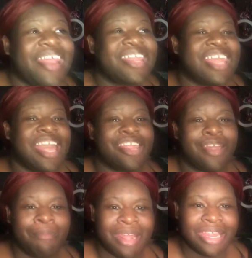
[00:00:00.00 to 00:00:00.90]
done said
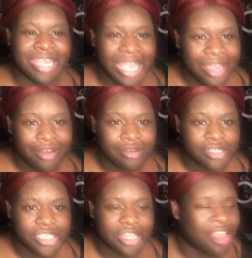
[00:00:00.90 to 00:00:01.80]
so many
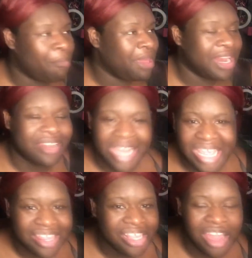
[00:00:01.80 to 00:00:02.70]
years, so many
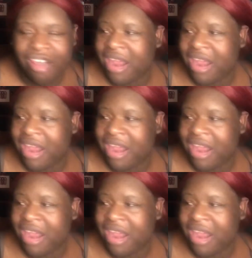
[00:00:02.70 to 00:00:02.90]
dates and all